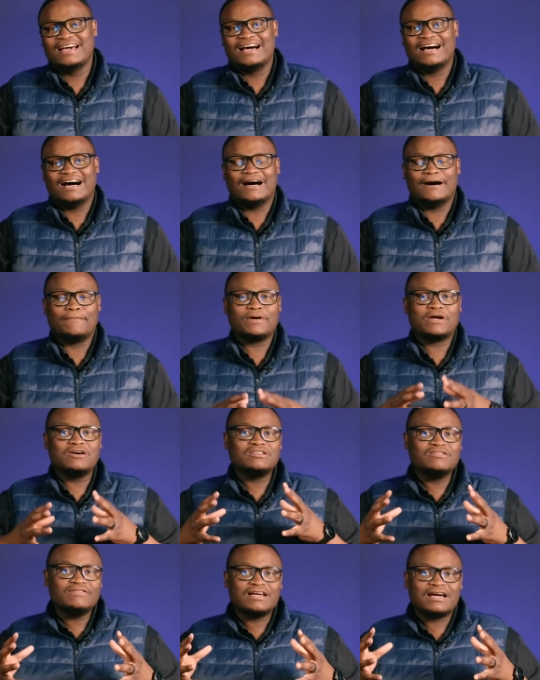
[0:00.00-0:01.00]
uh, because
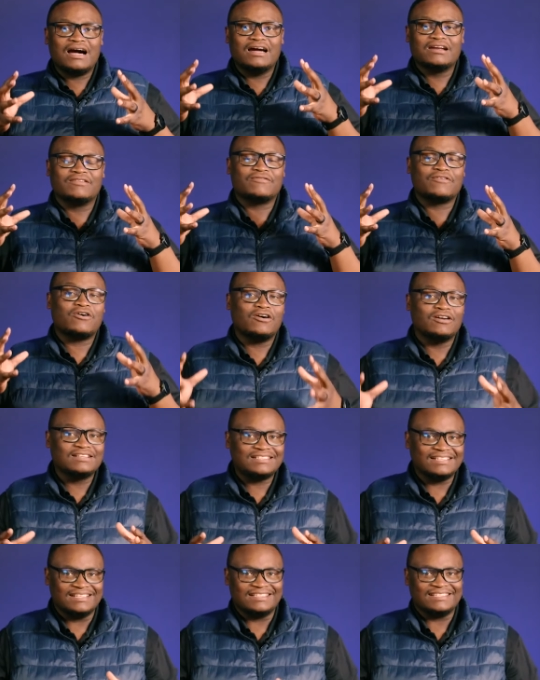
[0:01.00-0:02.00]
of the kind of
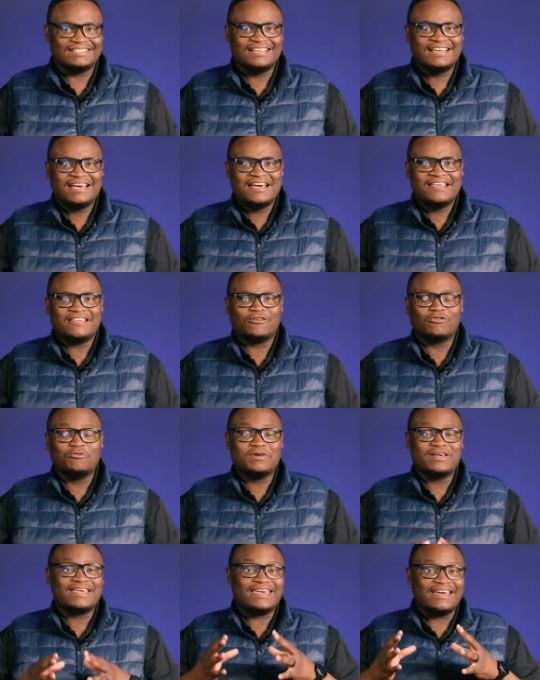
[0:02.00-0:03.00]
content that we'll
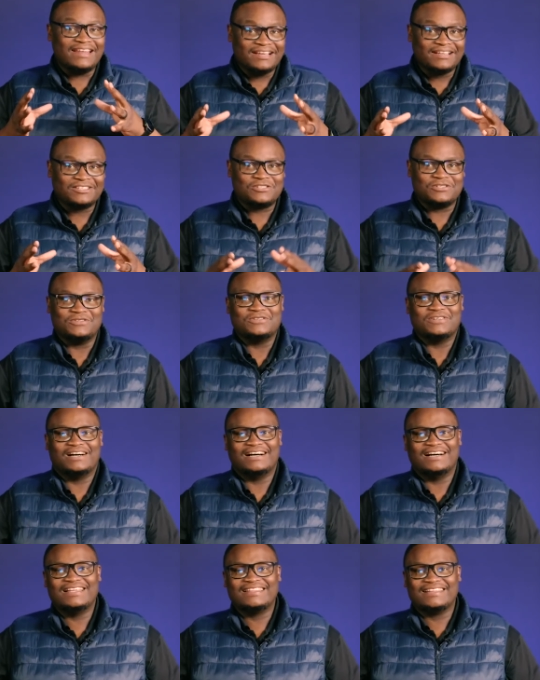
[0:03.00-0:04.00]
be getting to
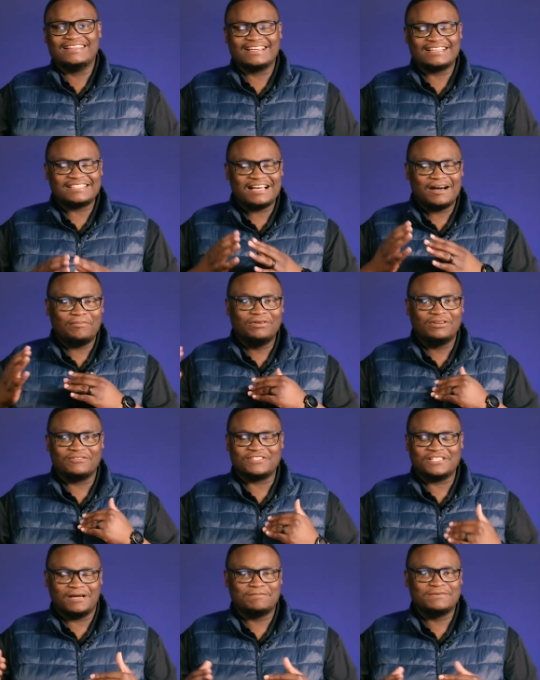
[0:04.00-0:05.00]
uh, in the next couple of
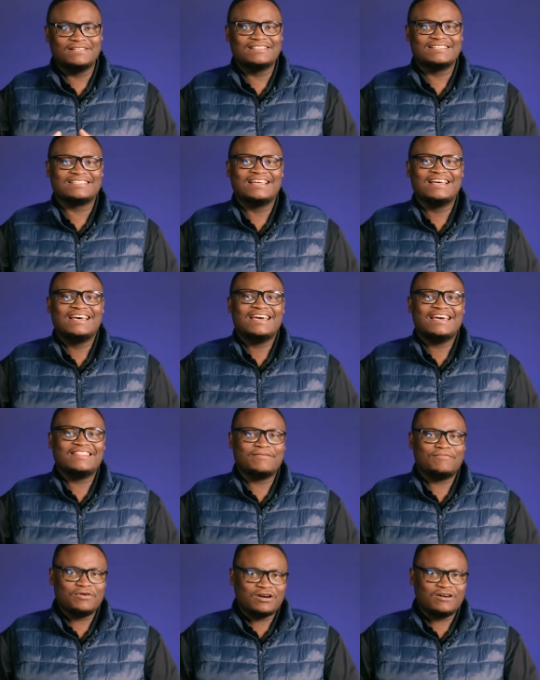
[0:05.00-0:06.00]
chapters in the
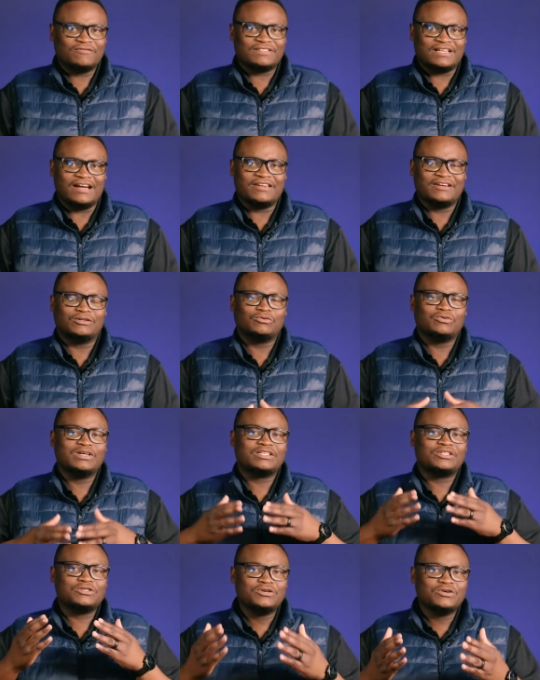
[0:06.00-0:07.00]
book of Daniel, we
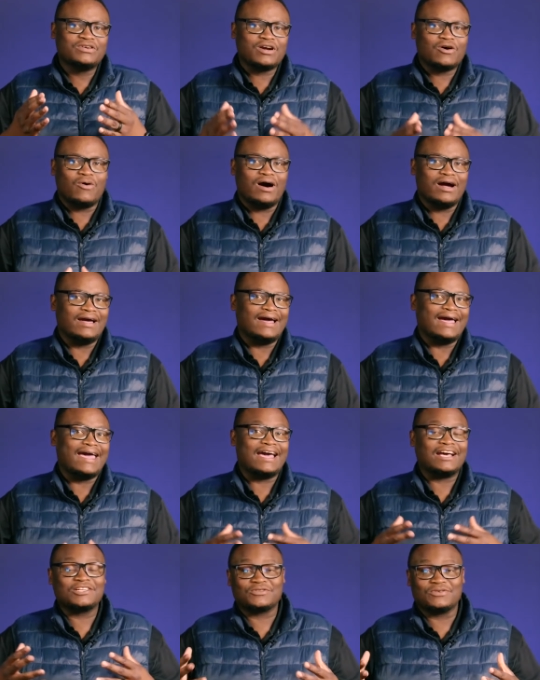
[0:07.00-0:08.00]
do require
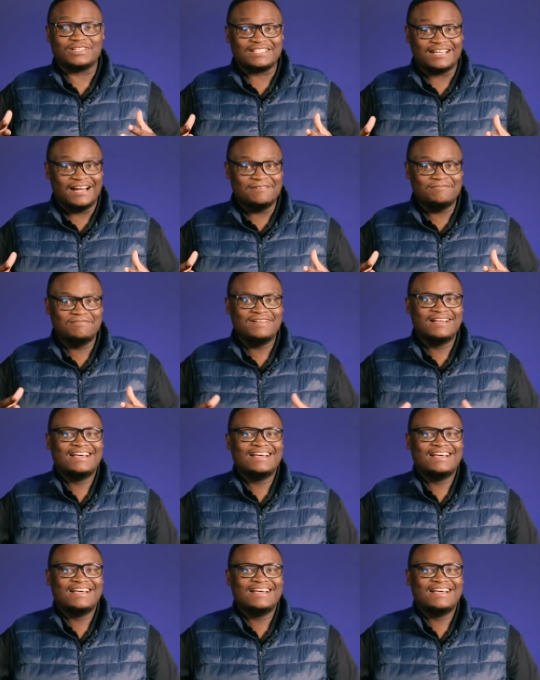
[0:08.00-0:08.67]
extra time